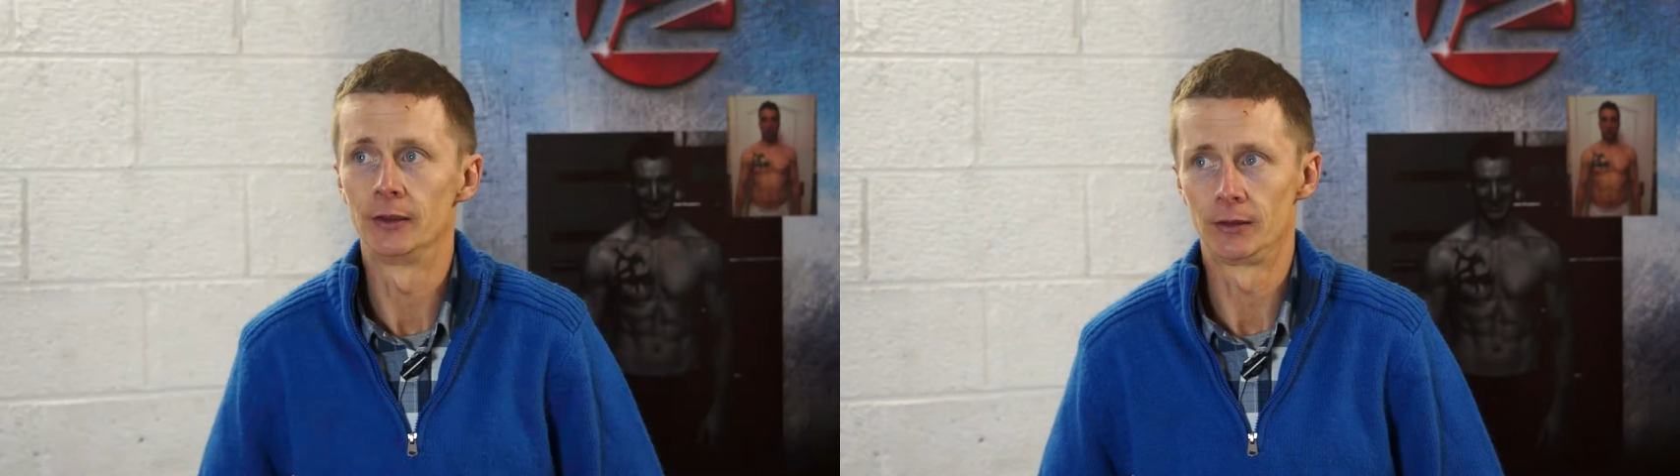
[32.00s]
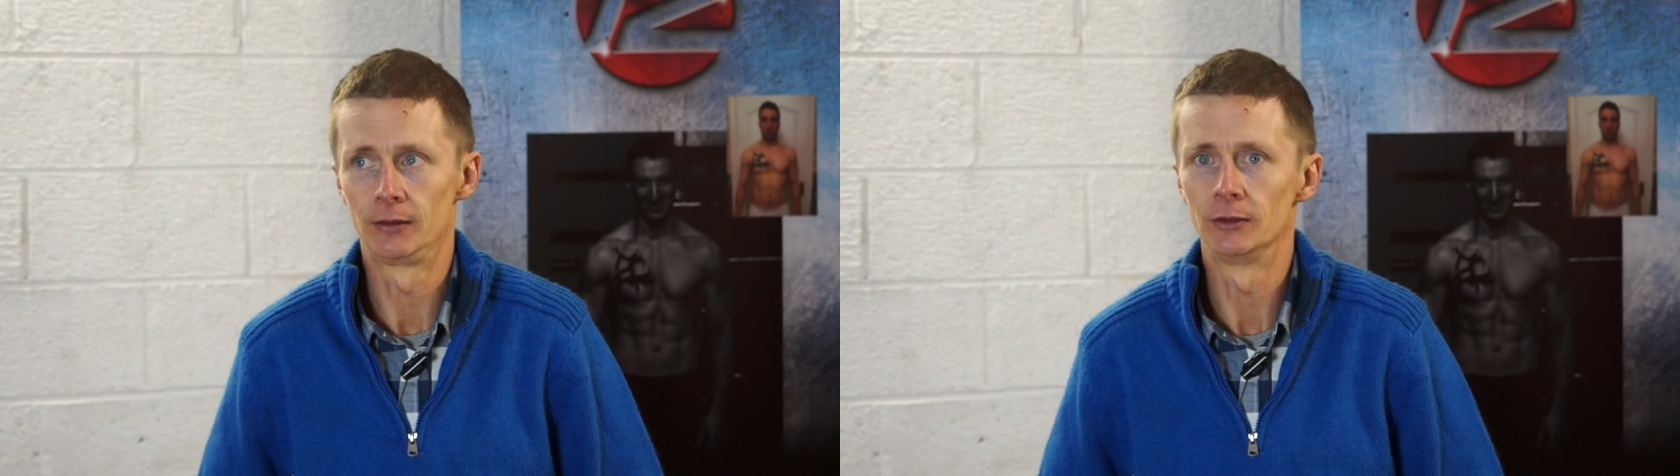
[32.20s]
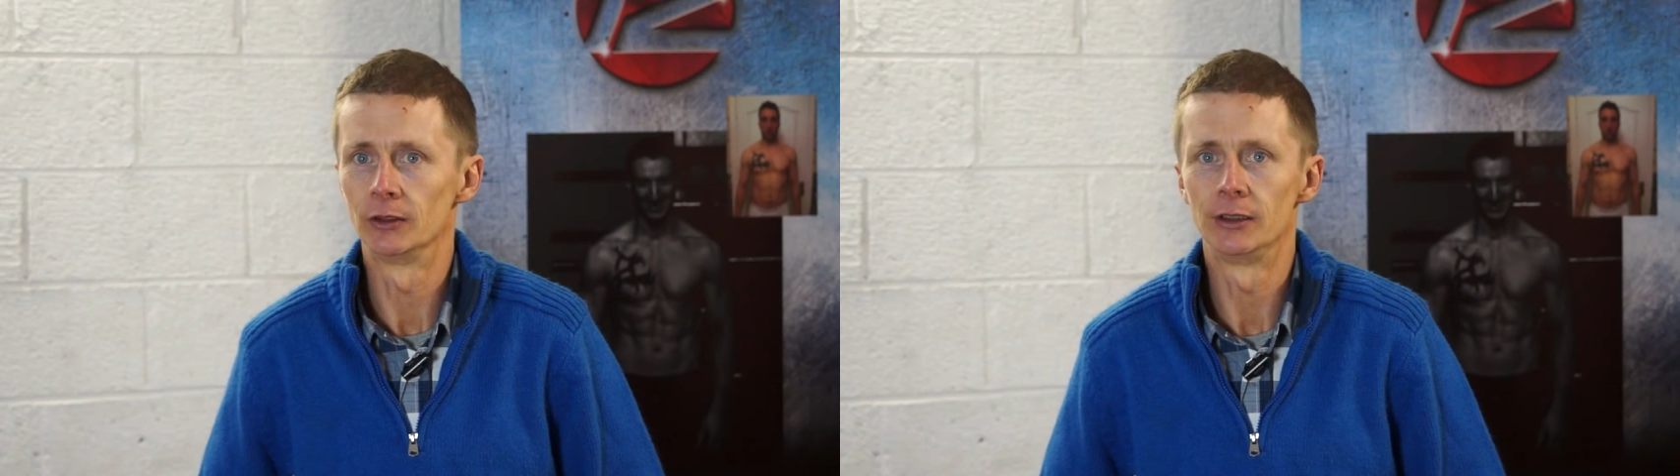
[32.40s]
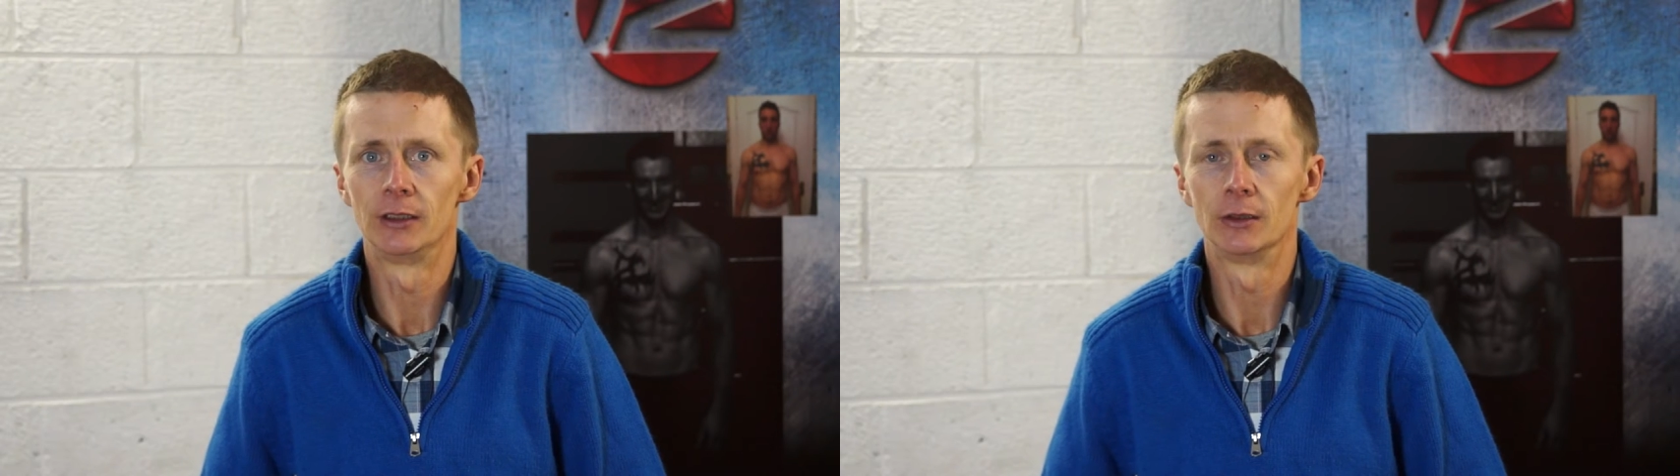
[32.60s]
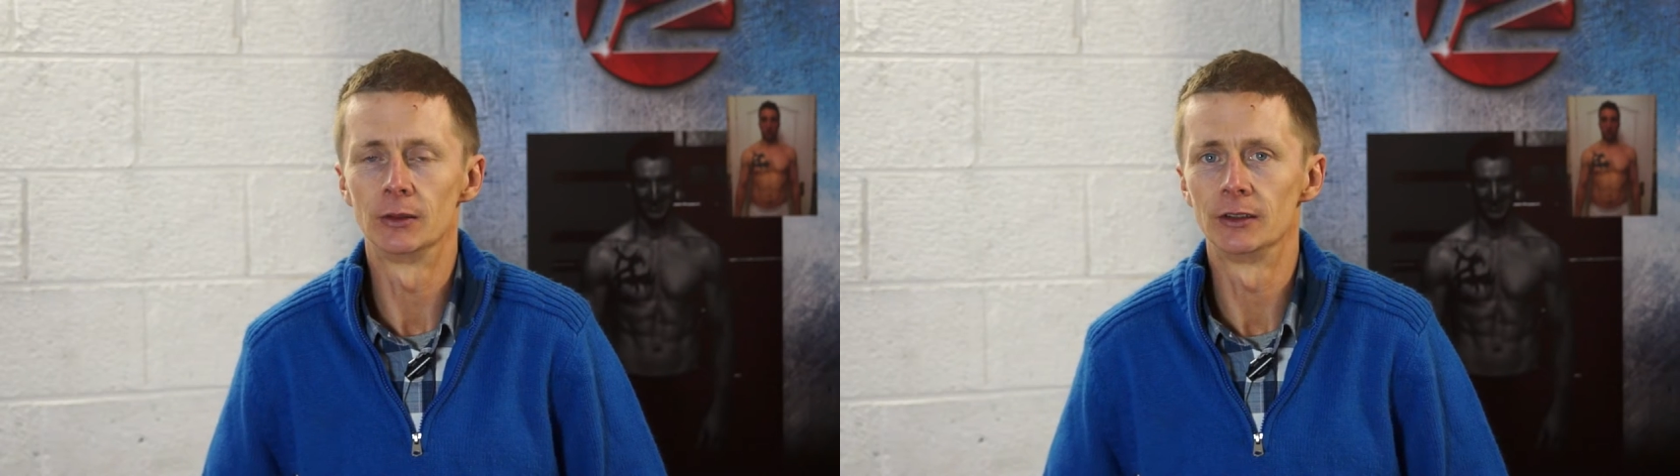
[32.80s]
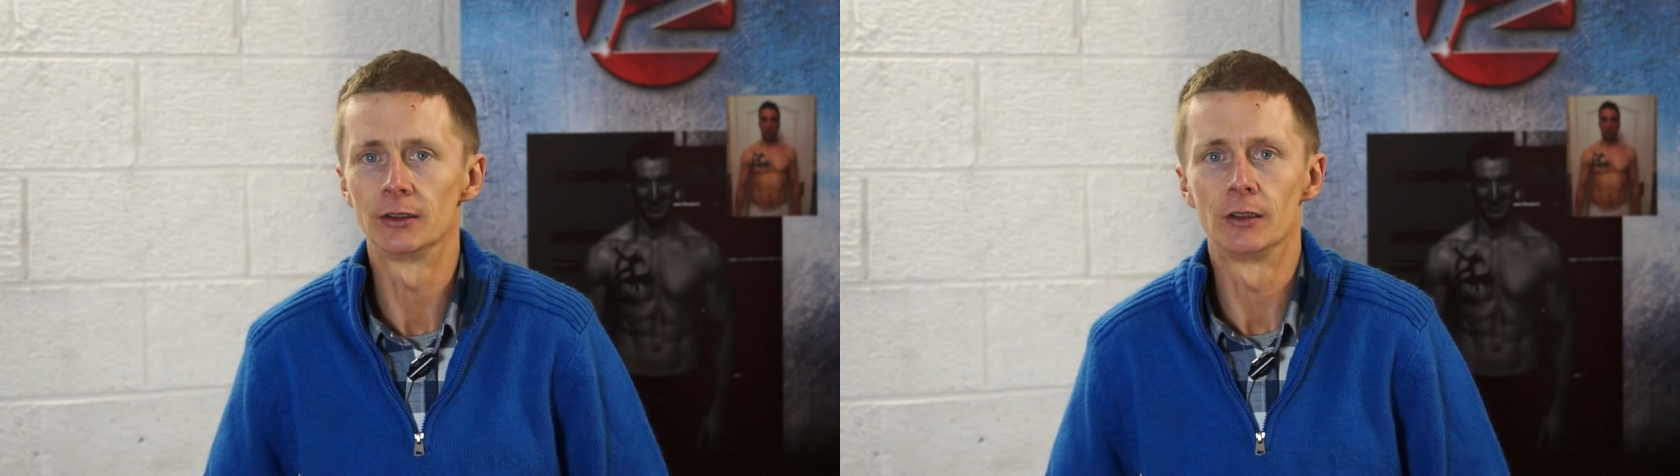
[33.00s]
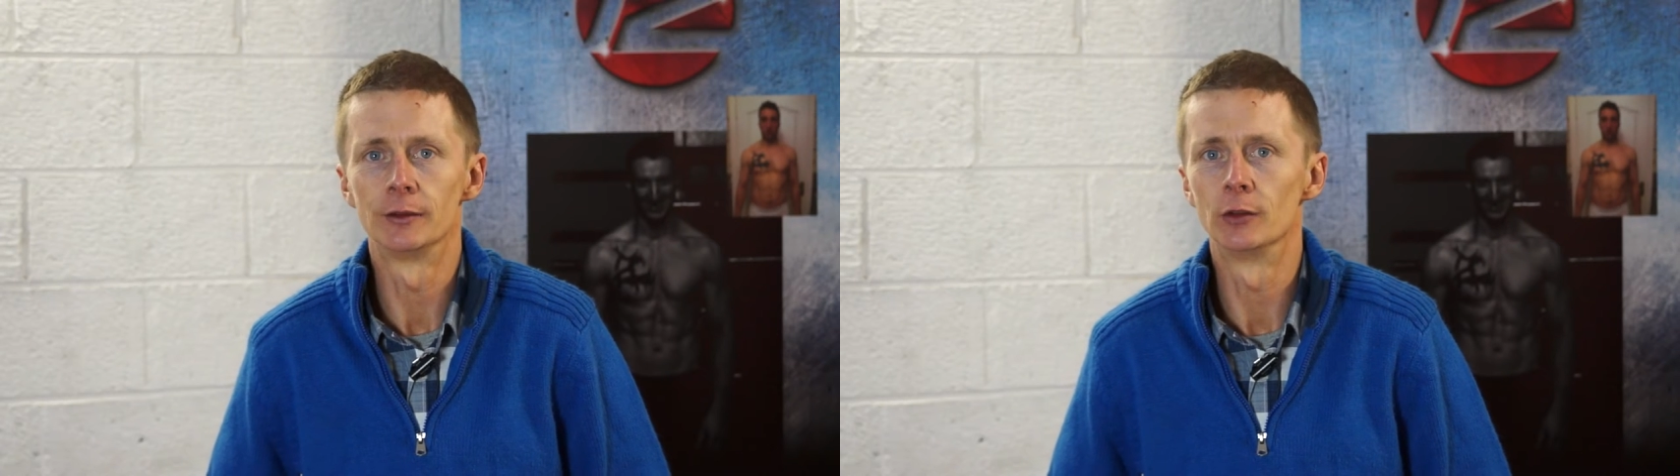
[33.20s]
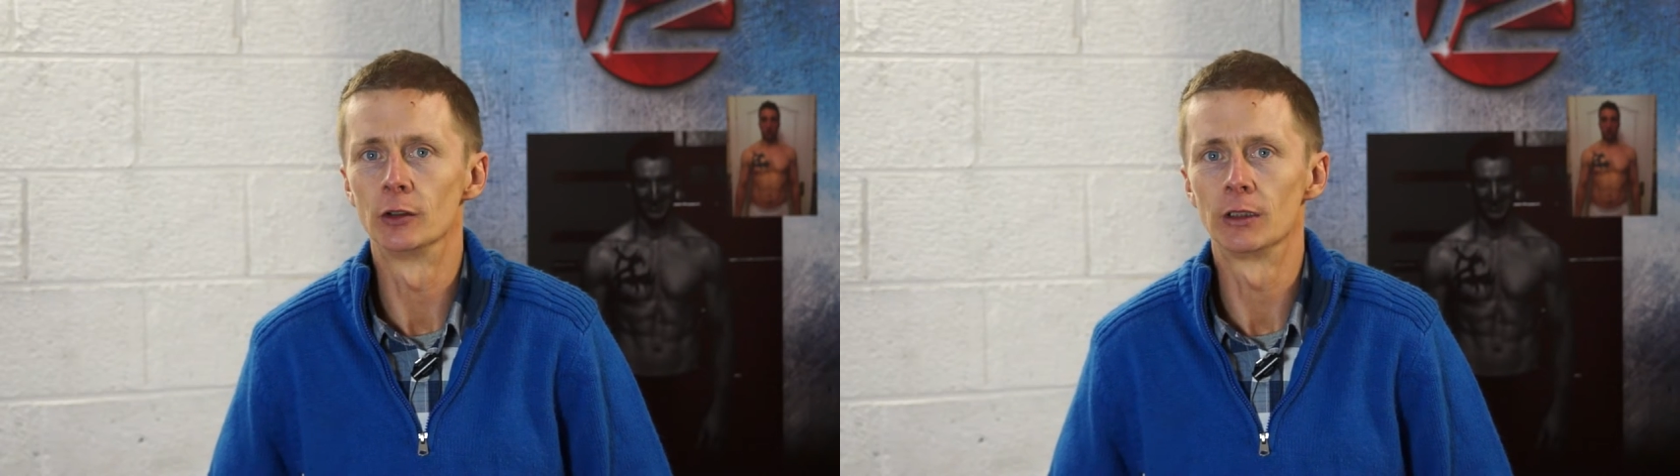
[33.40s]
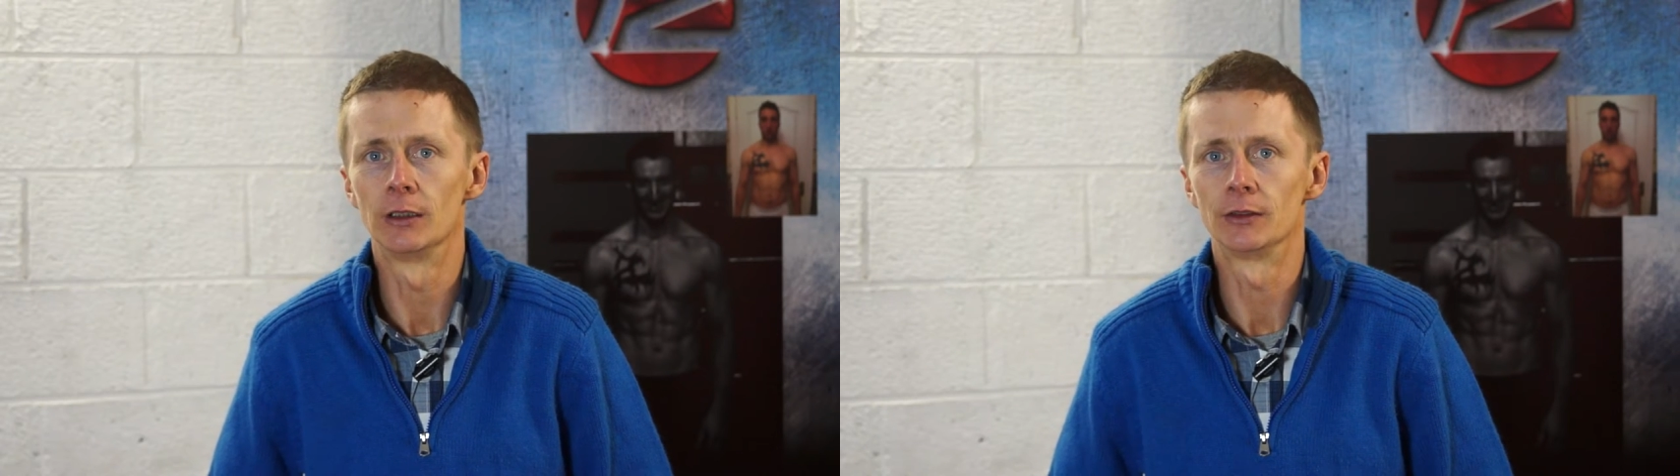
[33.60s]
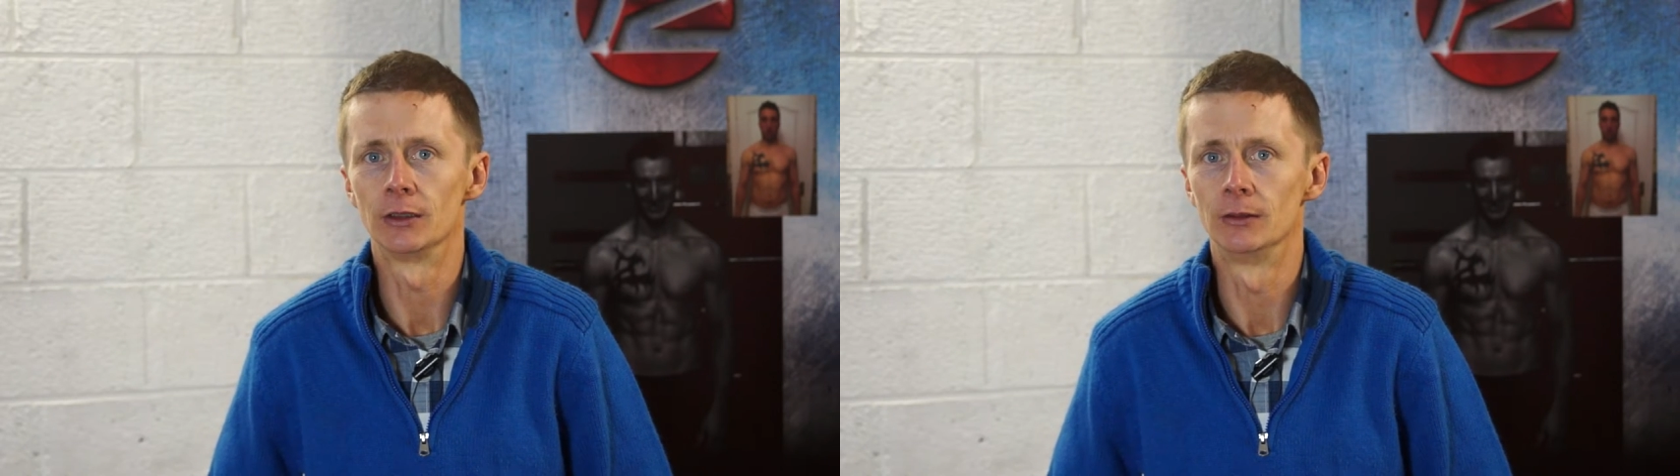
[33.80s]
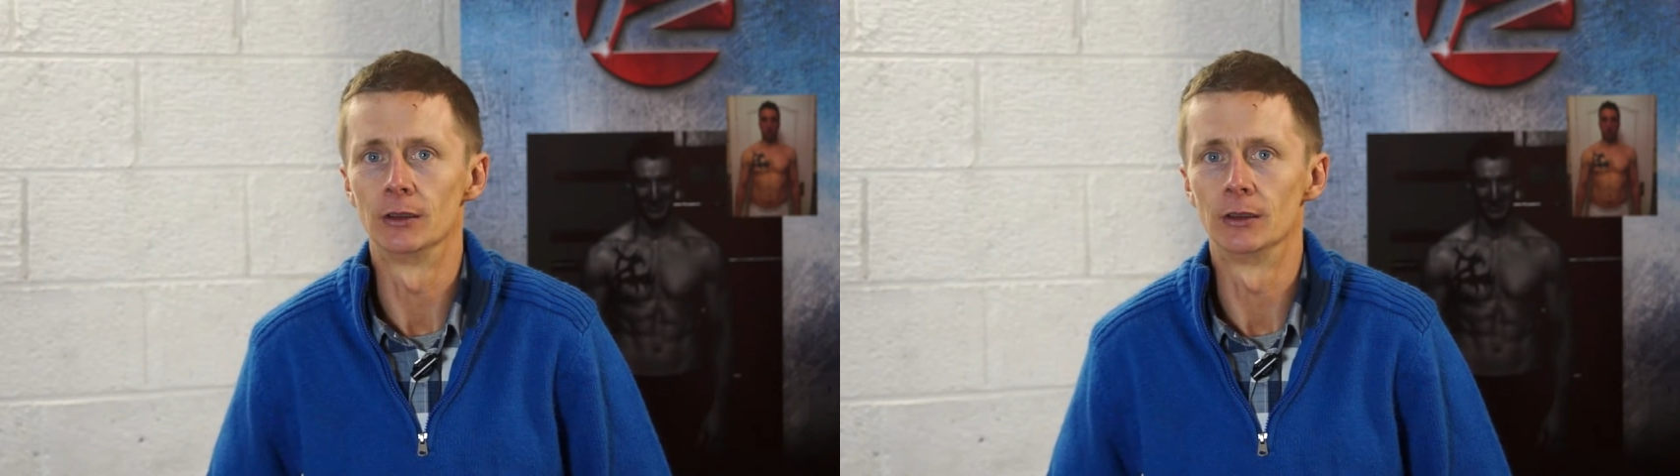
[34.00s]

it was only today when I saw the photographs and